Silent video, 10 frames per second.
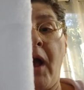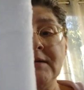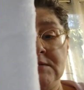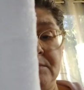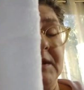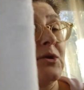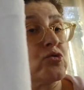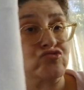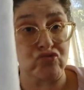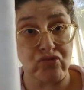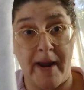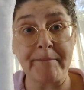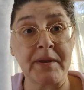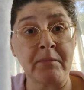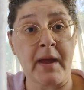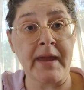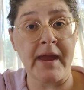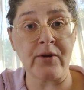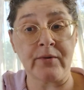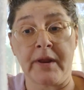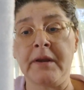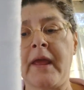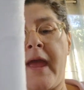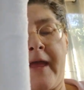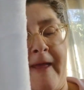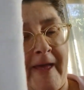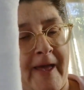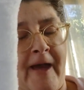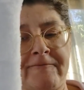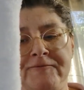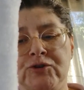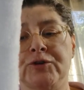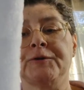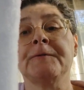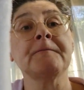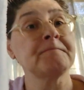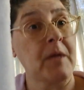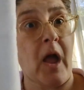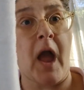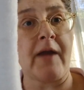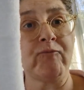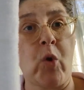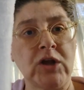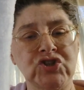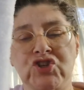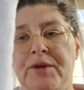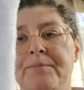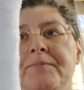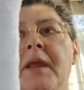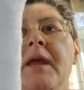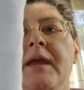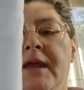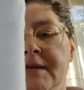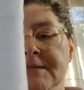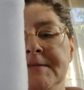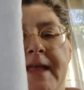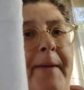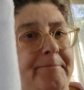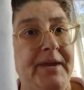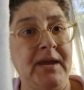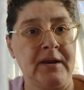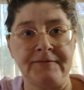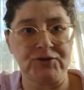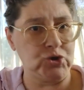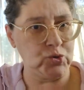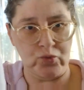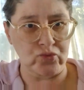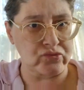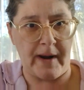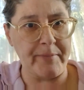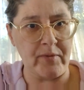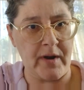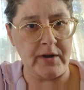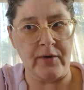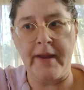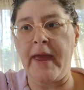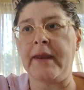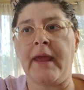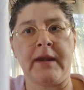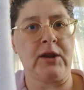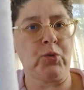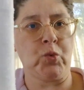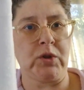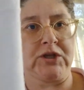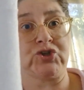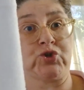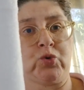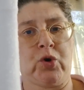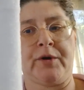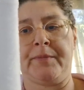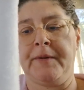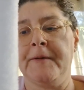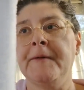possibly wrapping my hair in after I've washed it. It is that big enough to wrap around your head, and it will absorb